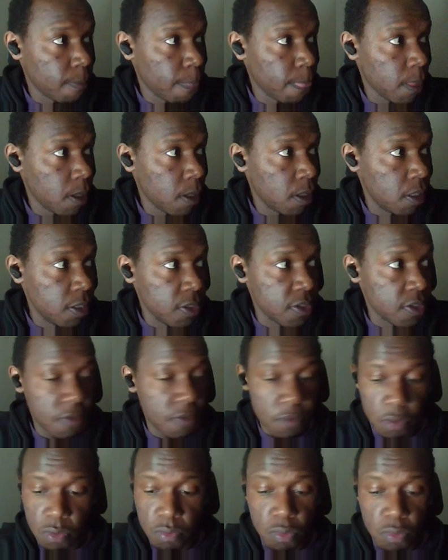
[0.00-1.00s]
list
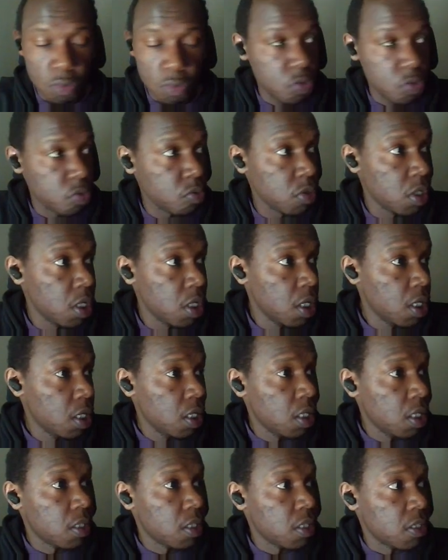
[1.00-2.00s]
for Ubuntu.
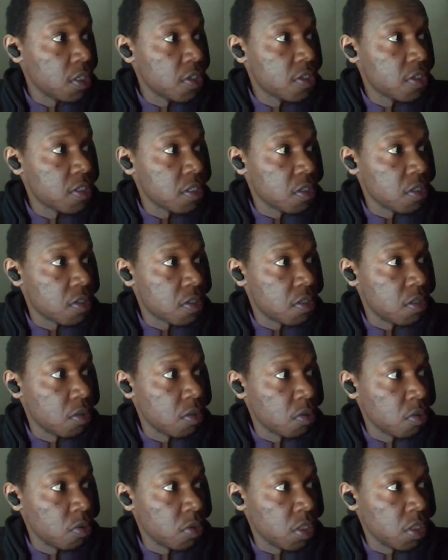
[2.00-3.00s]
The next is
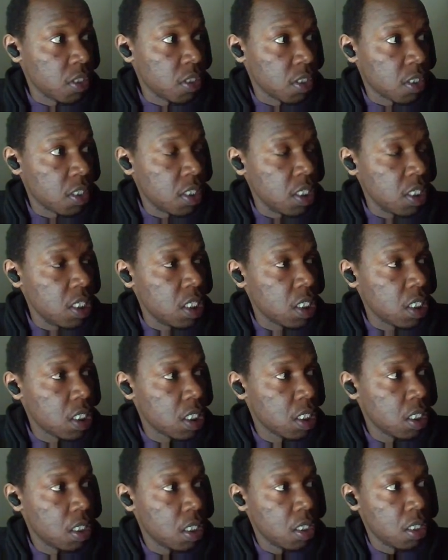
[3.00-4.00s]
downloading the key.
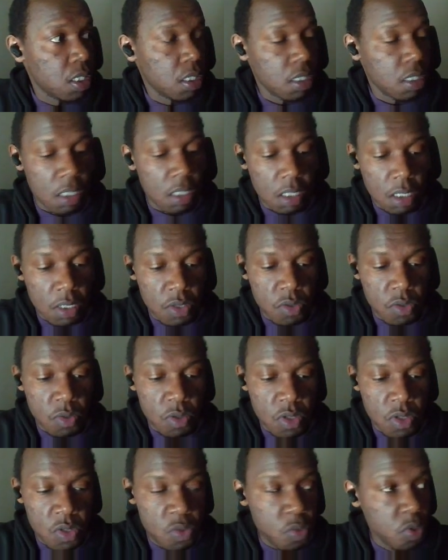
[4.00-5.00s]
So
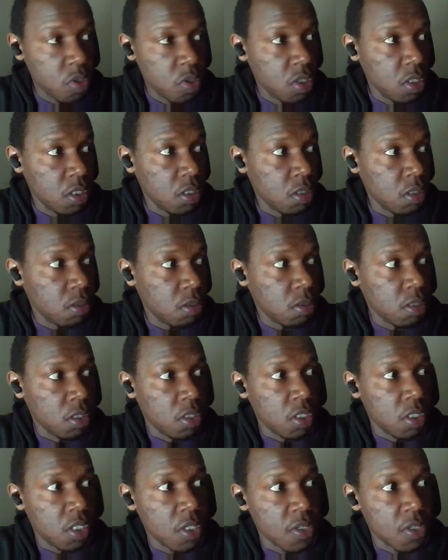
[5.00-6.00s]
this warning
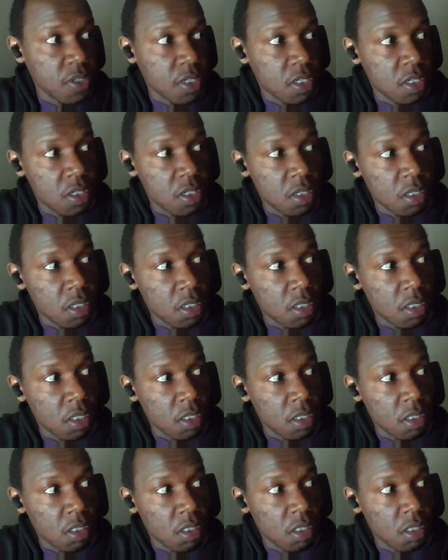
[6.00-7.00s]
indicates that
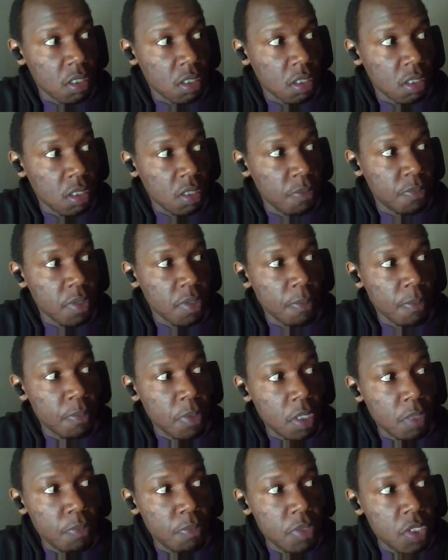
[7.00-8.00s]
the apt
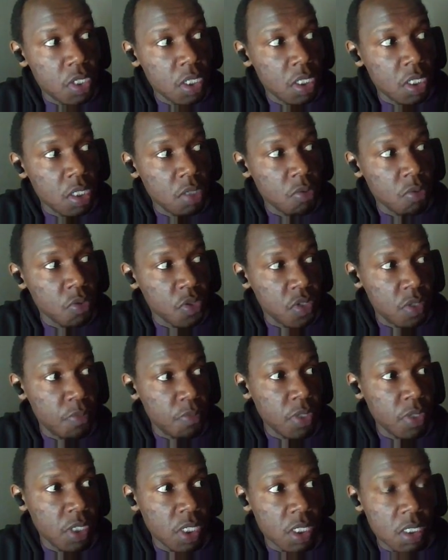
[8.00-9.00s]
key was
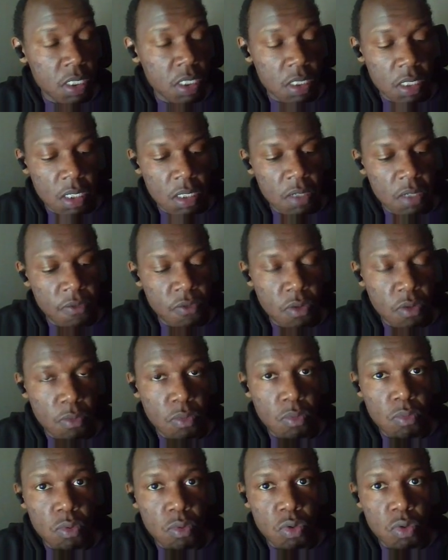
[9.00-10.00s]
deprecated, I think from
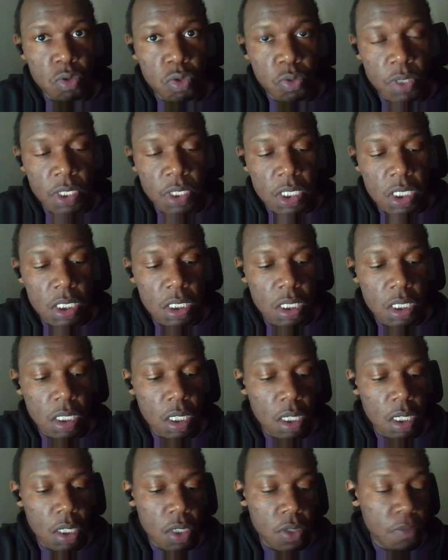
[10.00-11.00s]
Ubuntu 20.
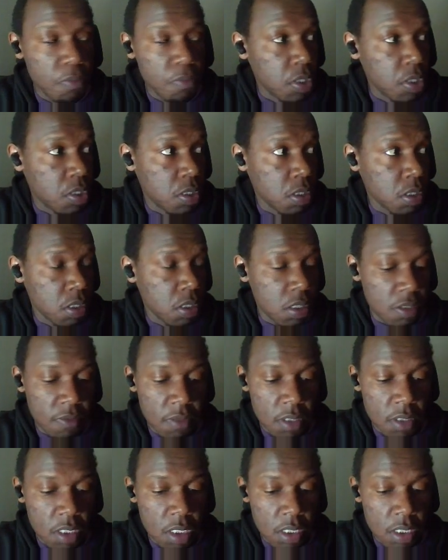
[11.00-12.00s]
But
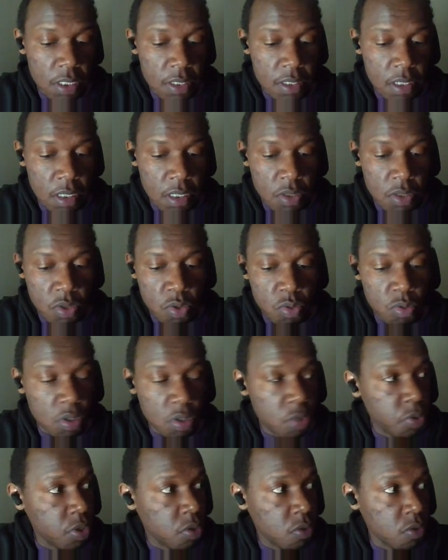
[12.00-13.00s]
nevertheless, I'll do a
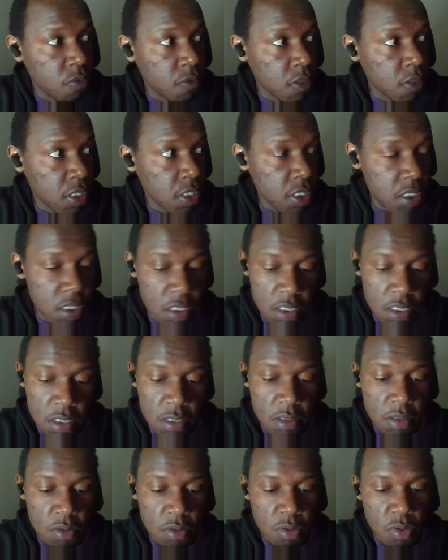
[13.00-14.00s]
quick override,
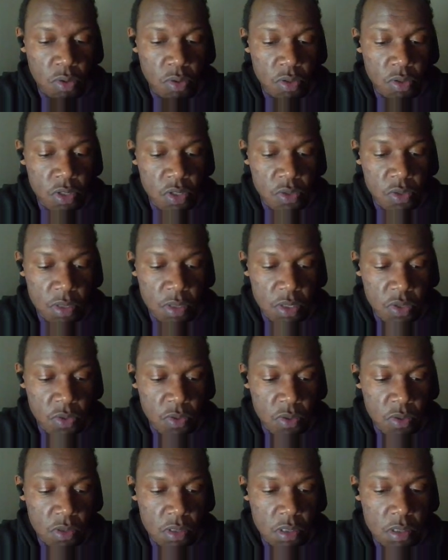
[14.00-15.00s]
although this one is
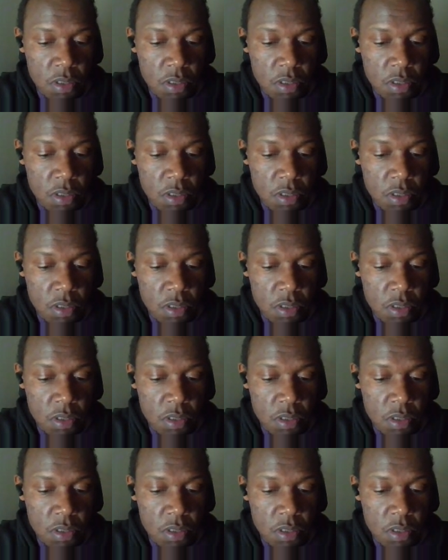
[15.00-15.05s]
not